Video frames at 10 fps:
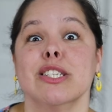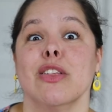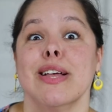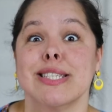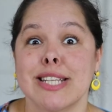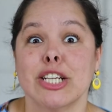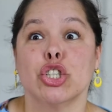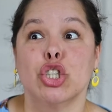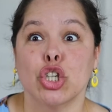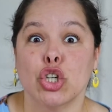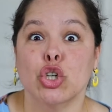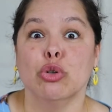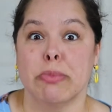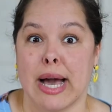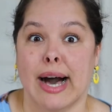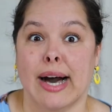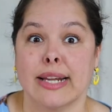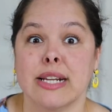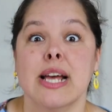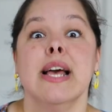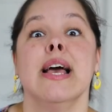so that's not too bad.